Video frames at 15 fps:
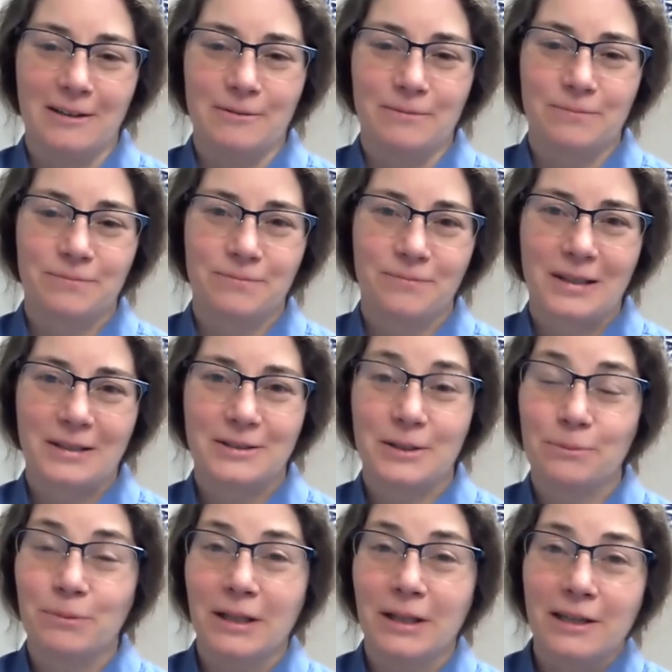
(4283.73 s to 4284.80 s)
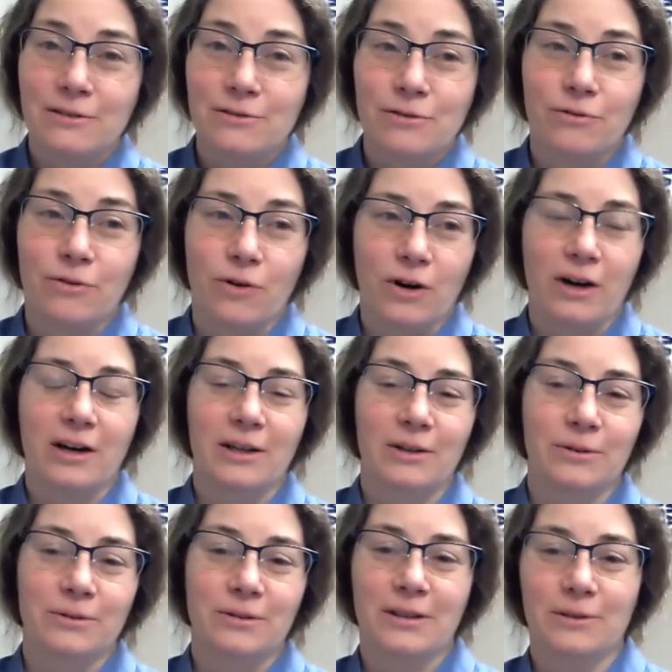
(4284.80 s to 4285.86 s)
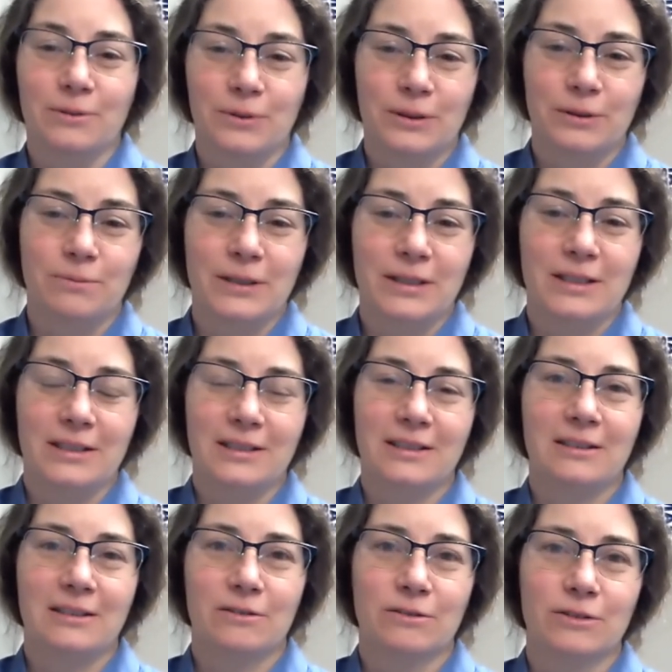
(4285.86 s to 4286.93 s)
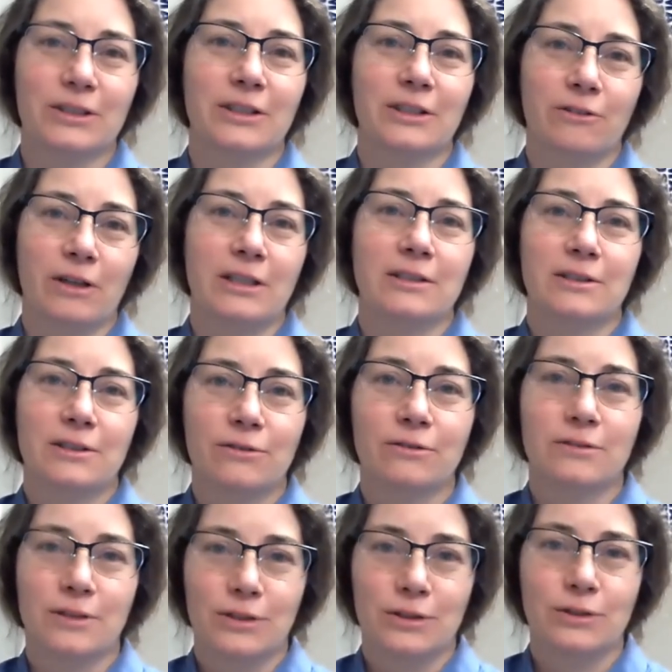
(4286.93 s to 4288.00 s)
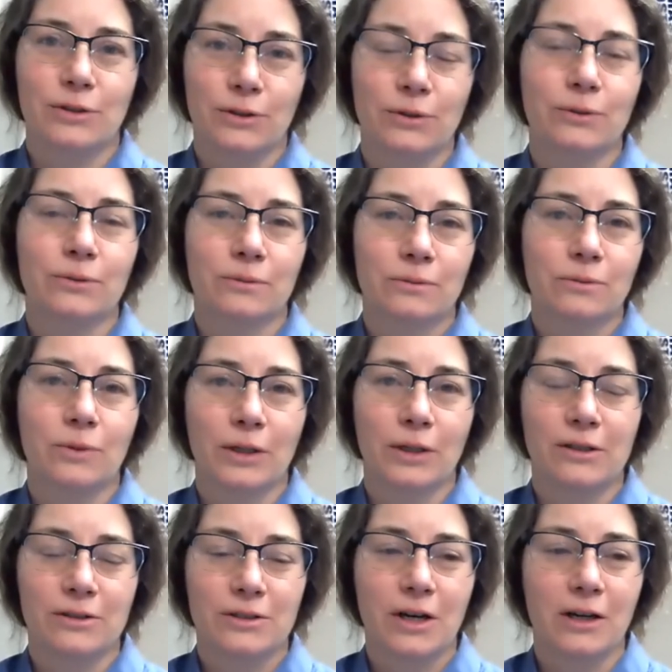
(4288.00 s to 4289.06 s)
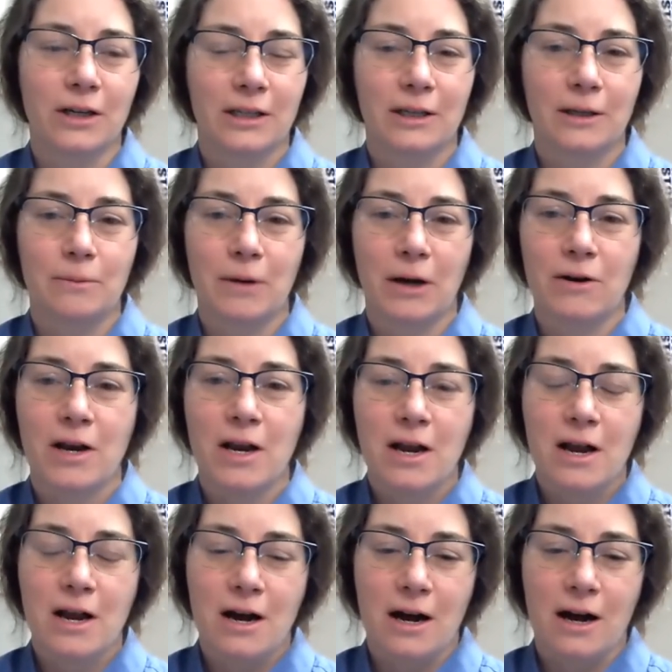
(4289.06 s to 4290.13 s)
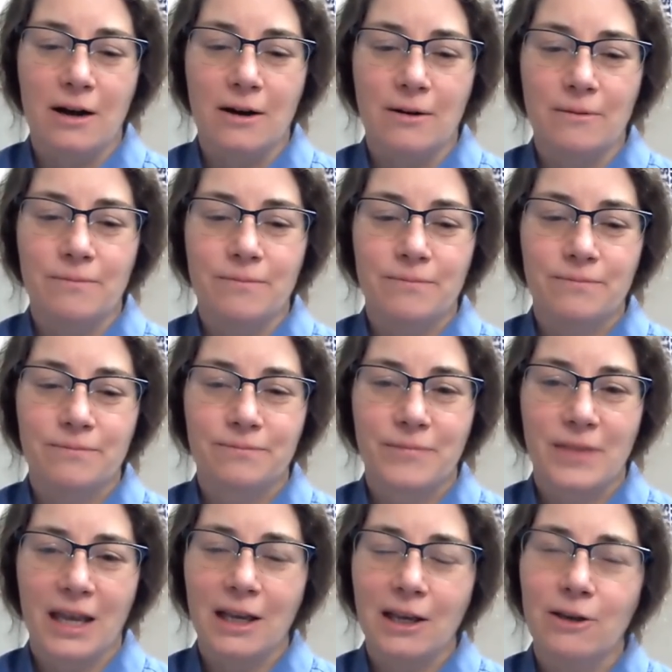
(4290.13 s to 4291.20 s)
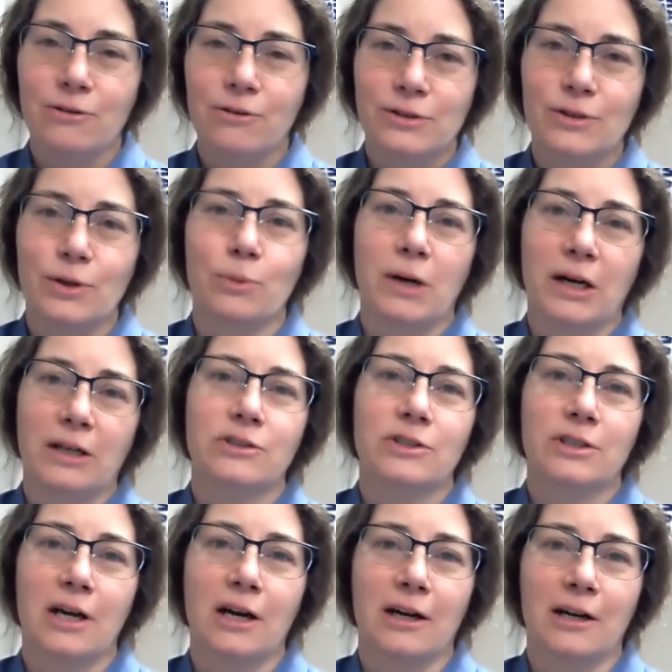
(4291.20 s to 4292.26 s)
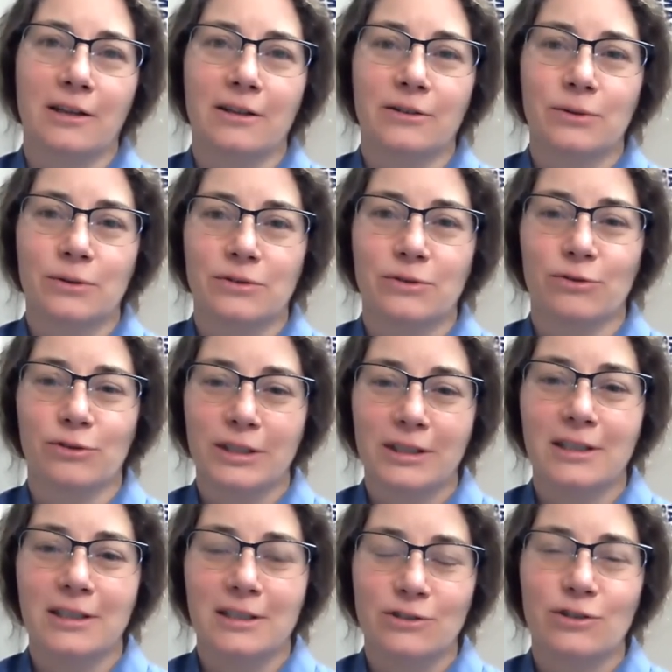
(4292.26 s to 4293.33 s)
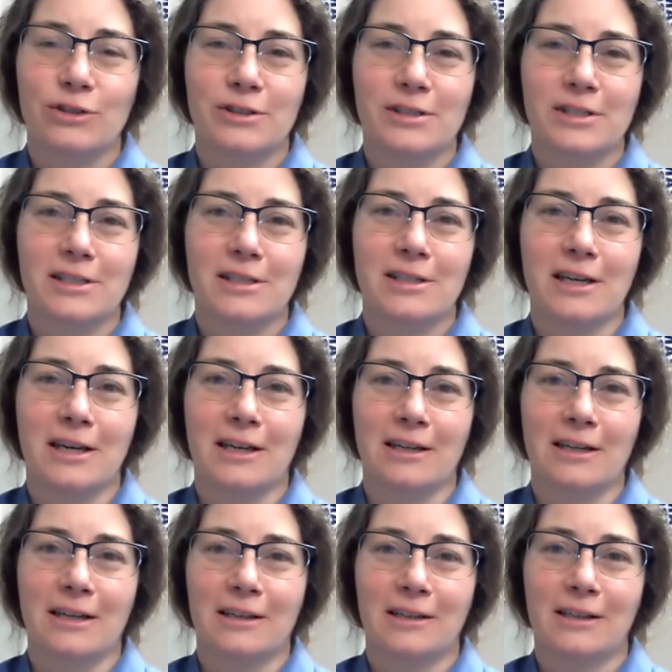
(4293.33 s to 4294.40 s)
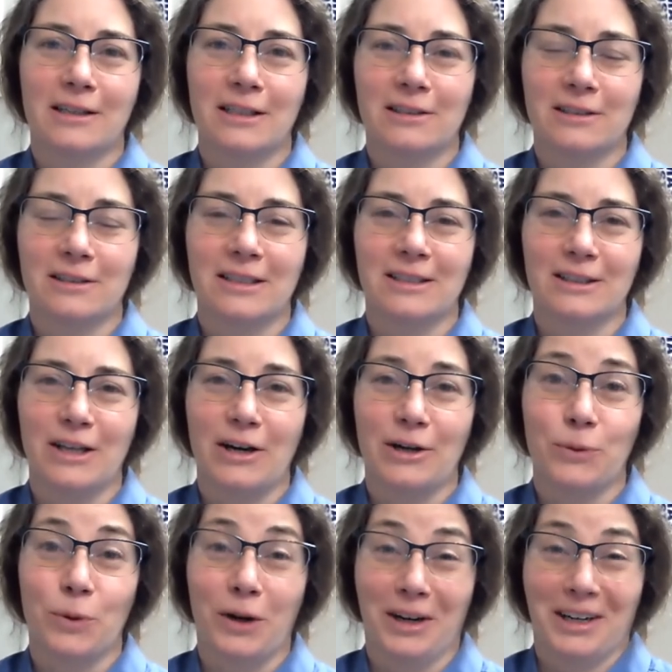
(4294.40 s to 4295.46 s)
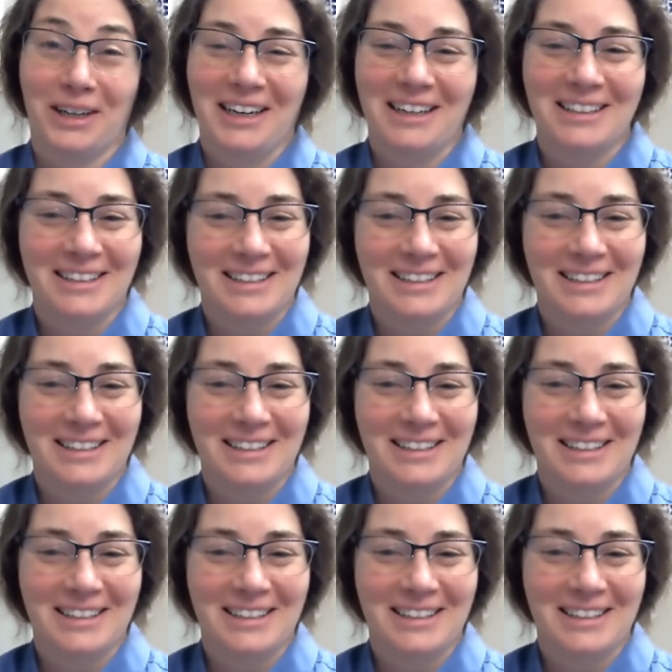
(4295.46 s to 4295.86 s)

um, to plan for. It, it would be really great to, to do what you're talking about. Um, thank you so much. Uh, this was really interesting and it, clearly a lot of work.